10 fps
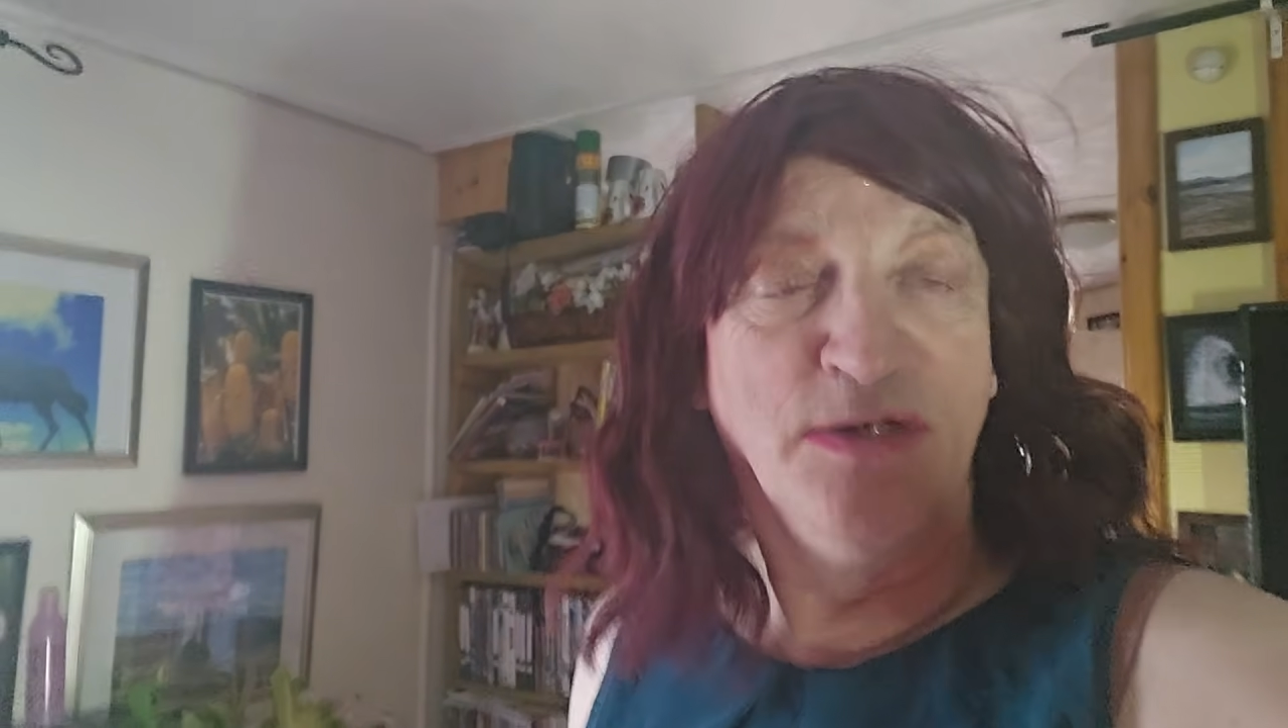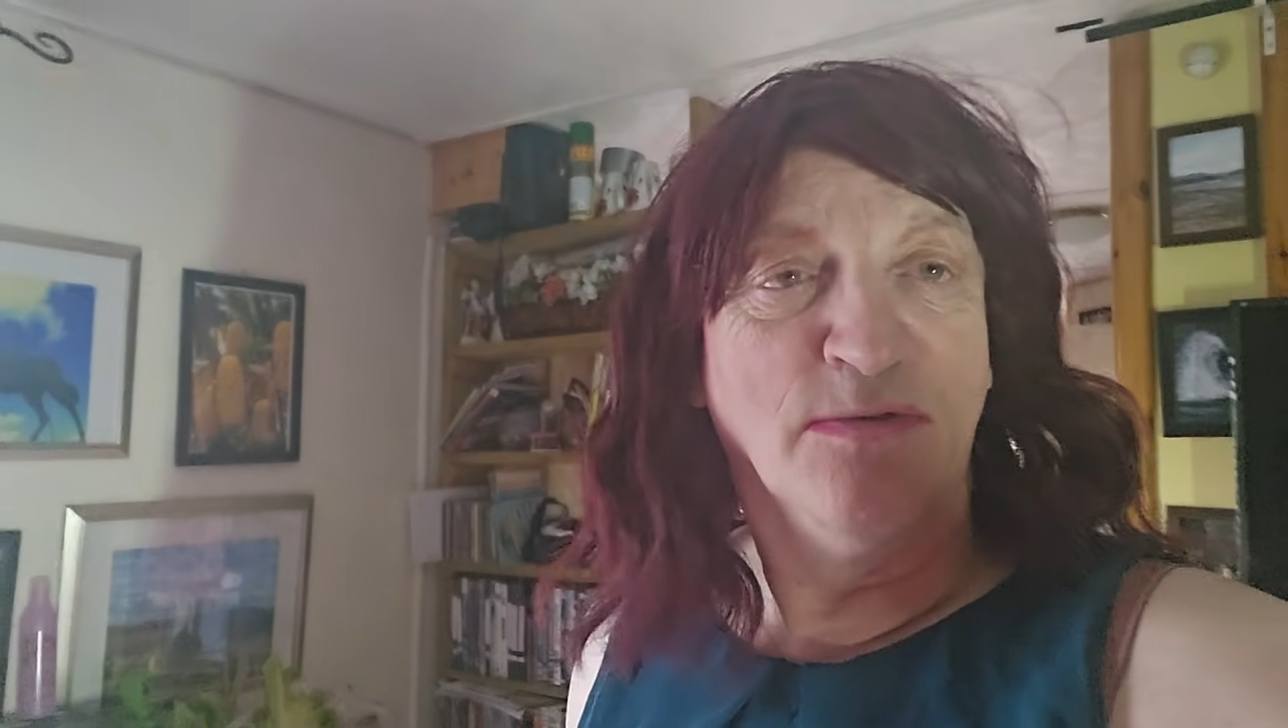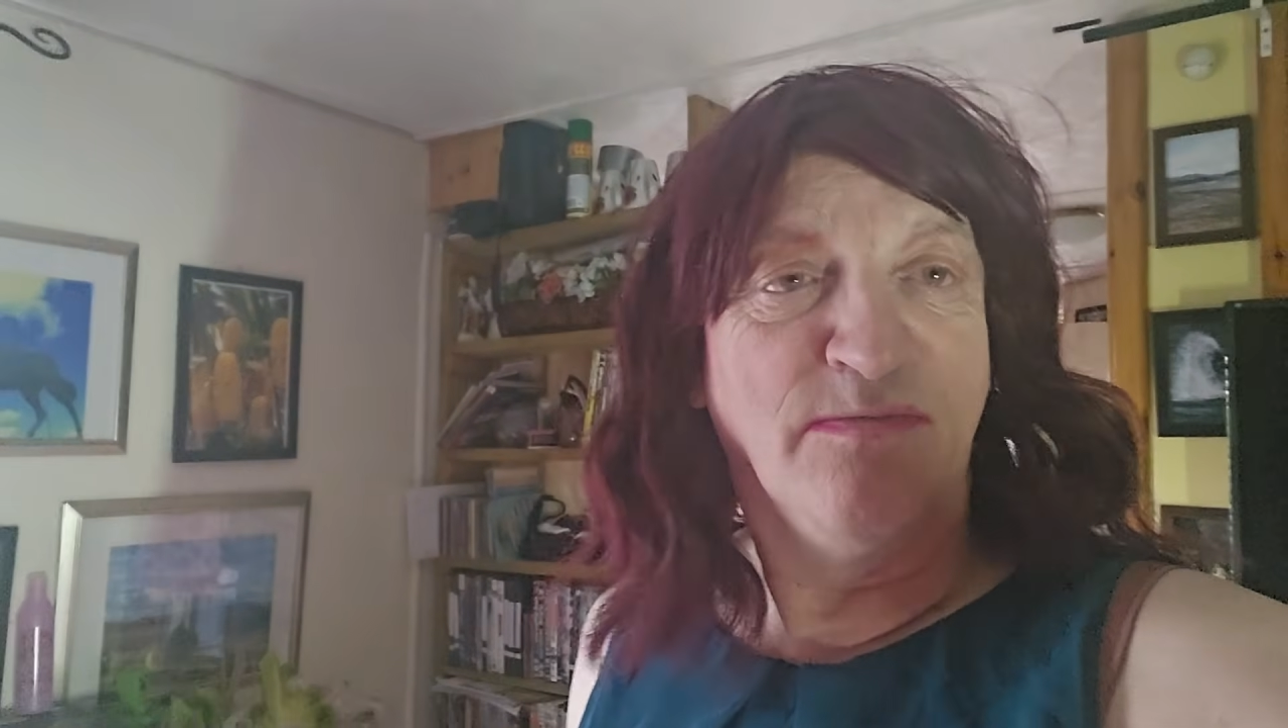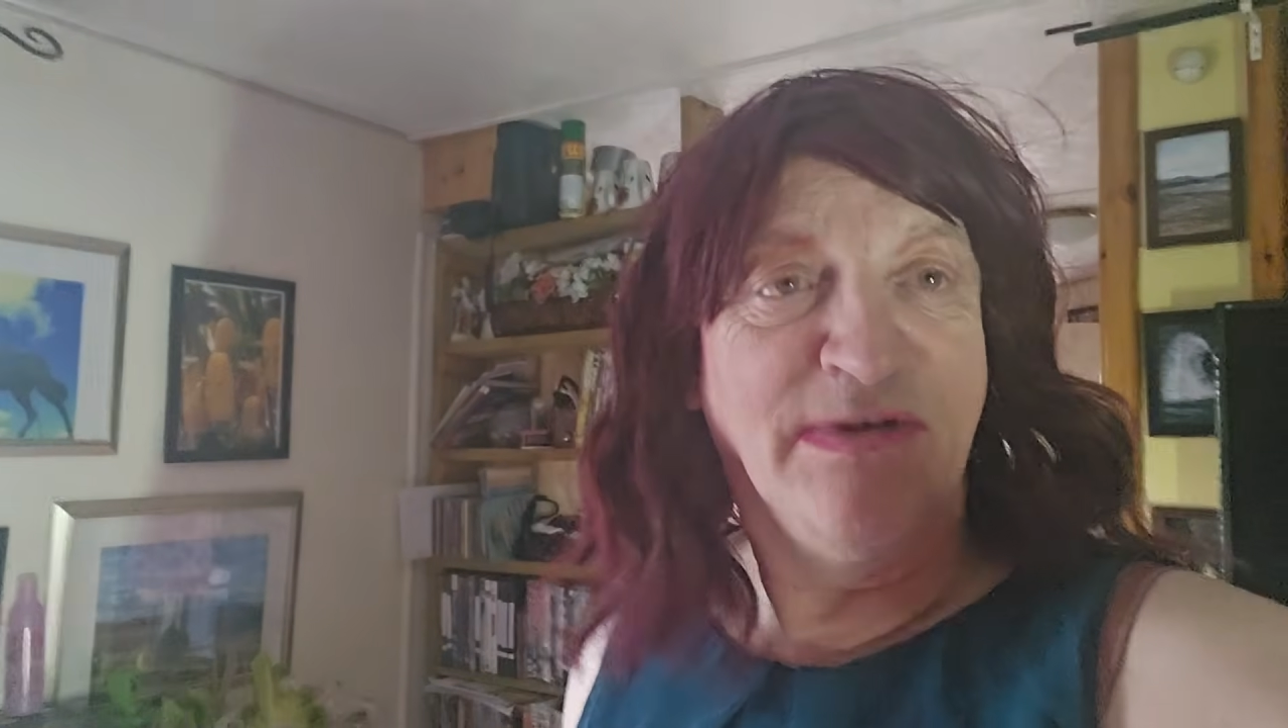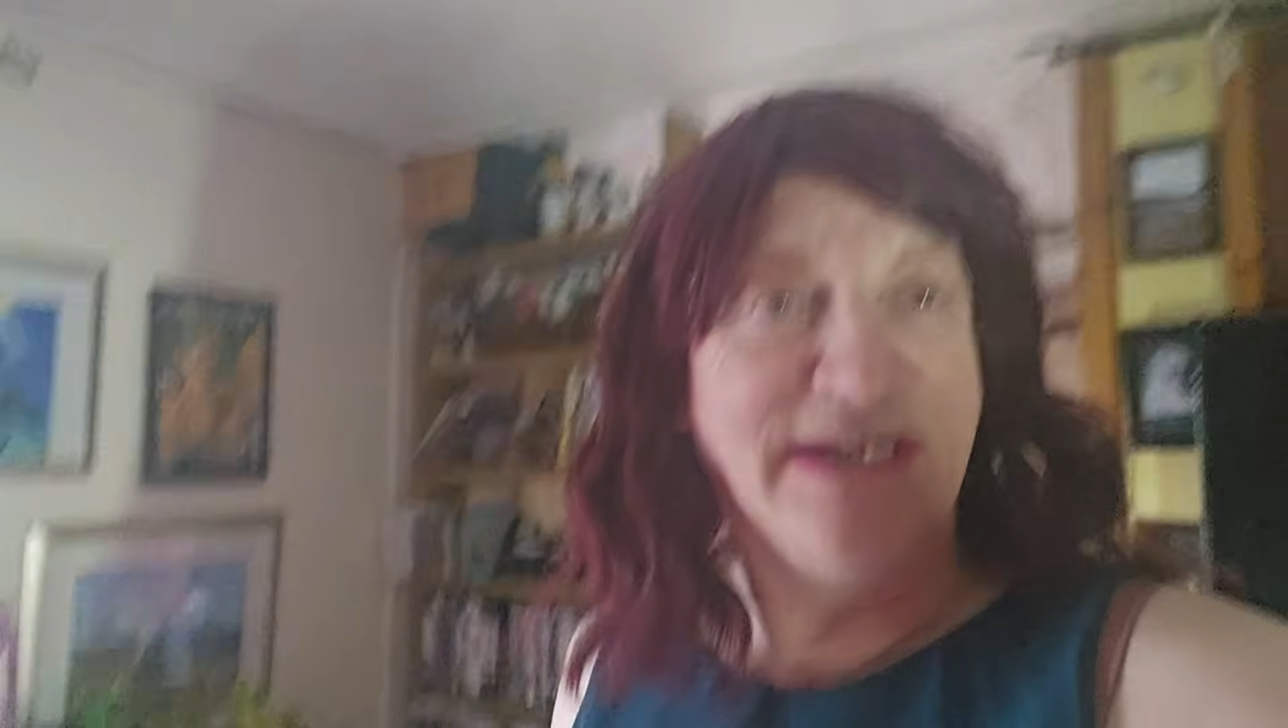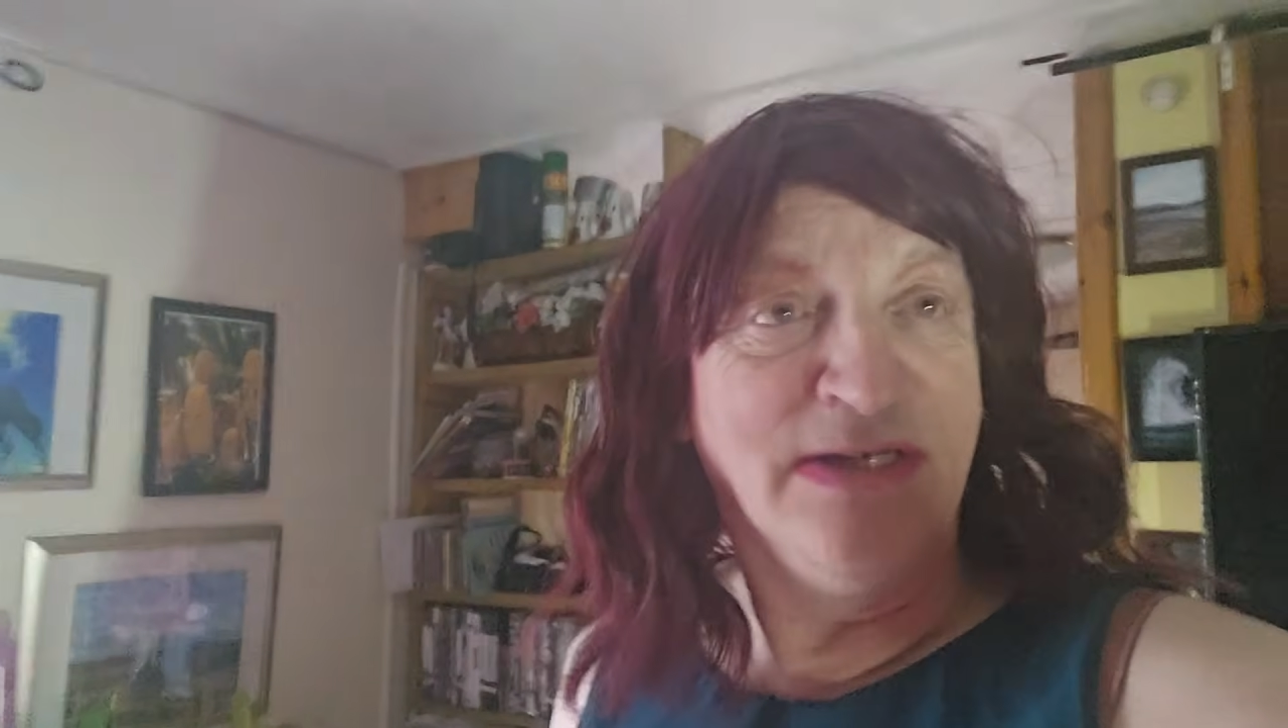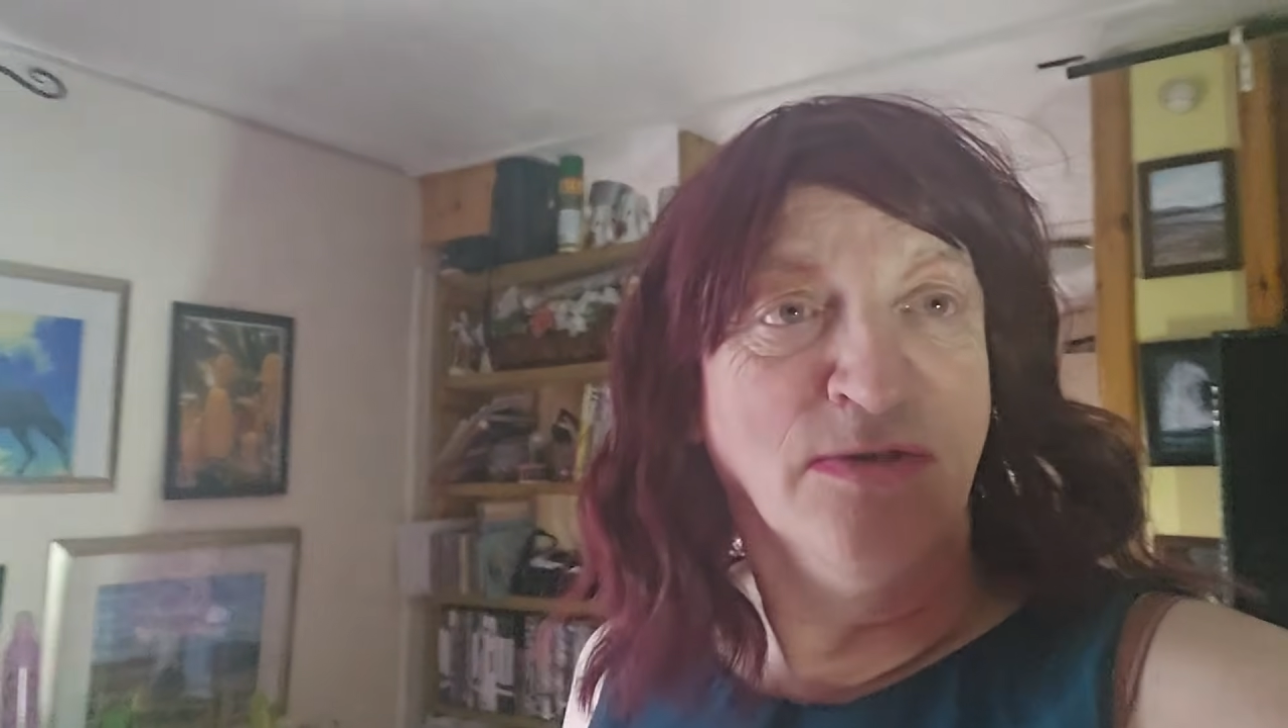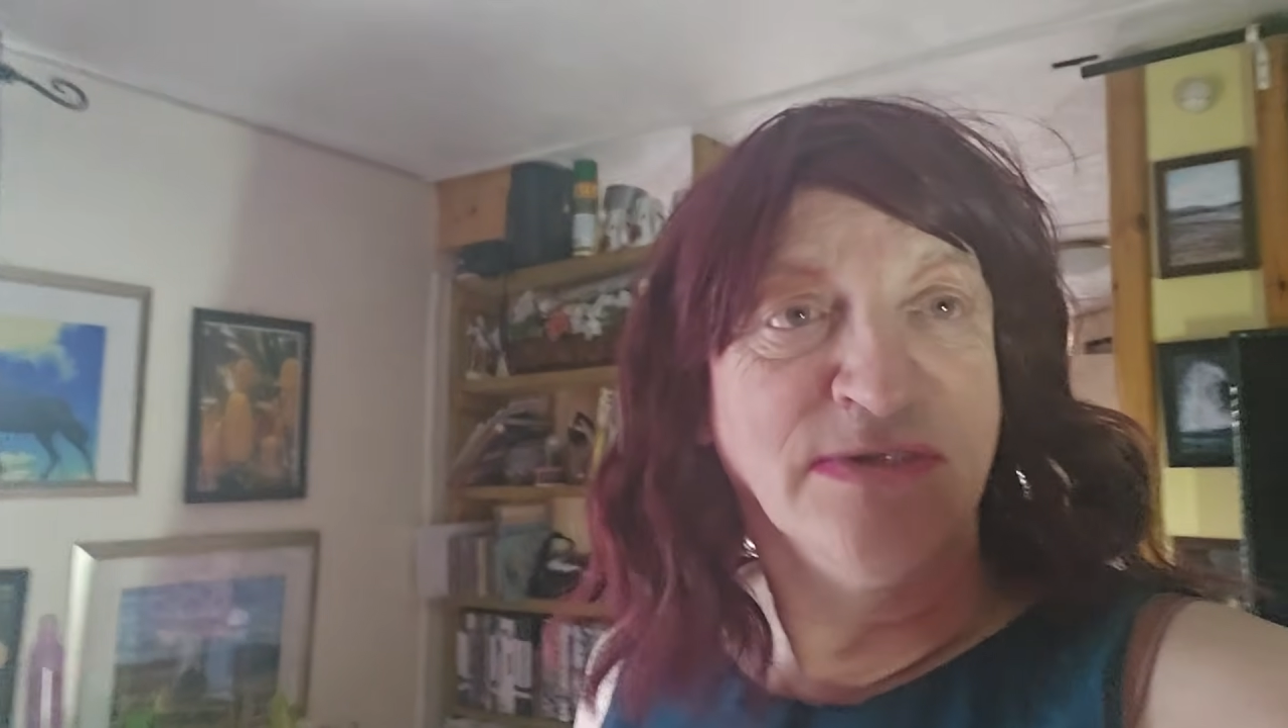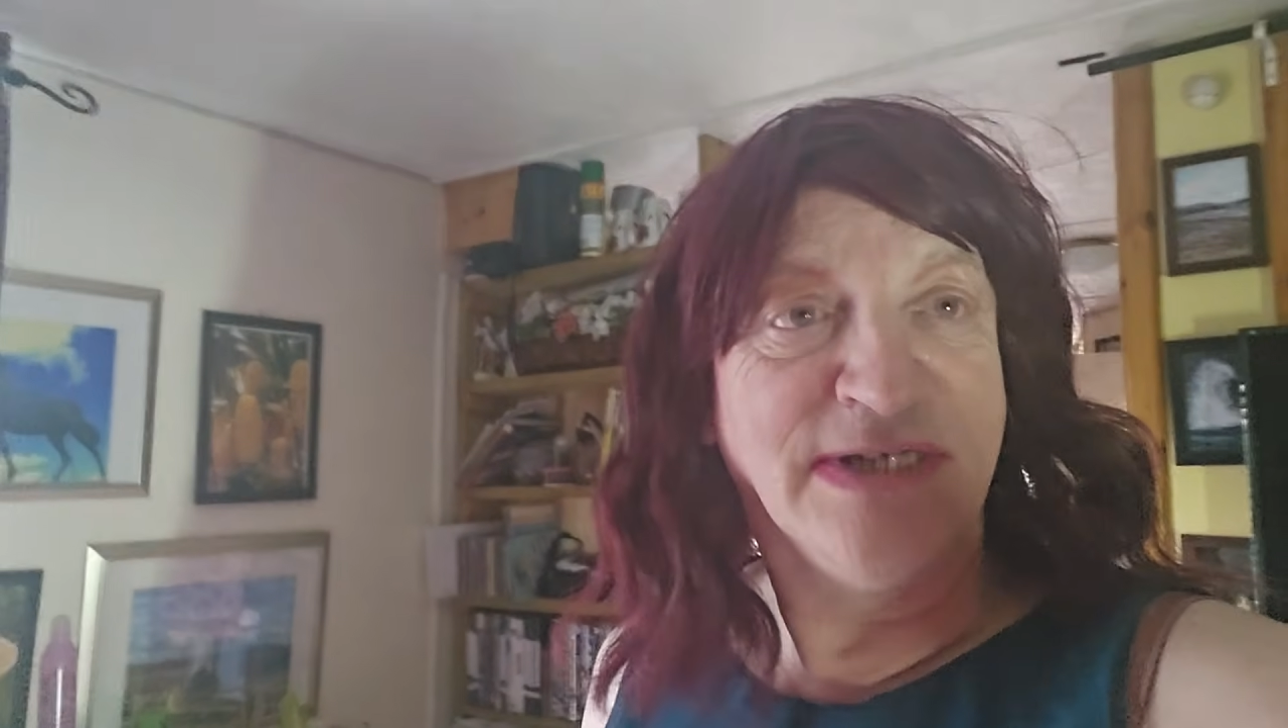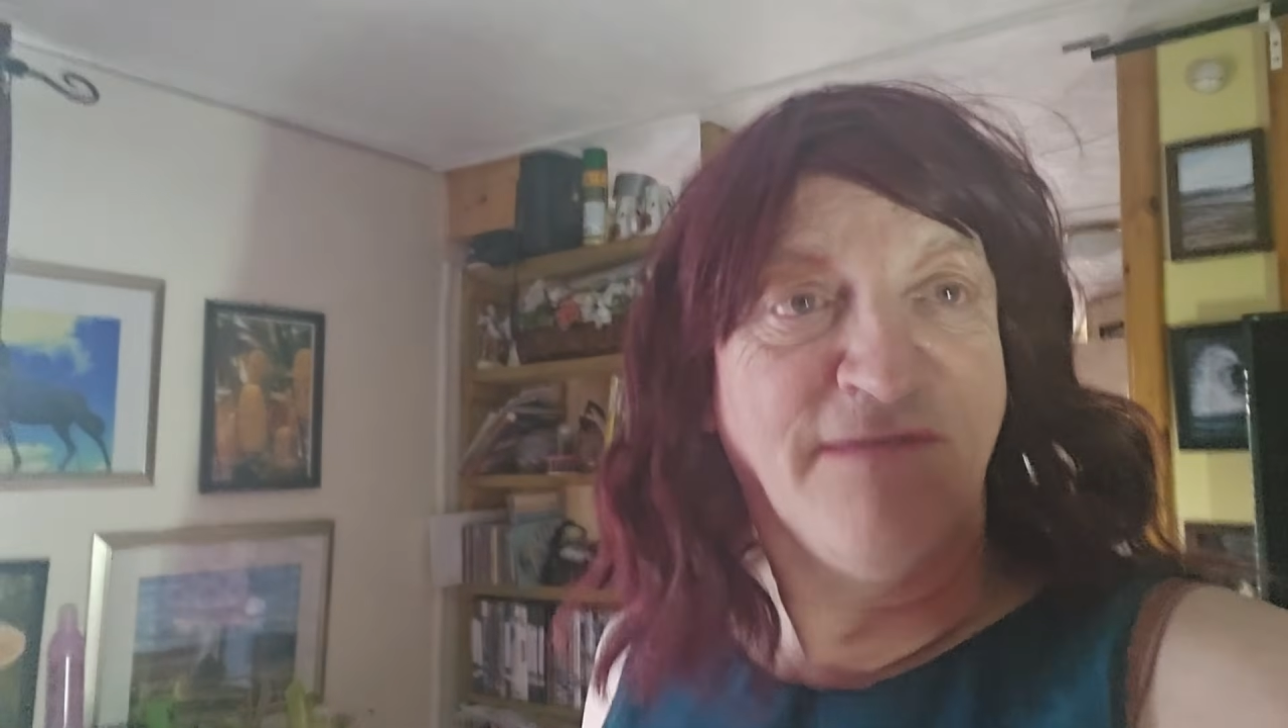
No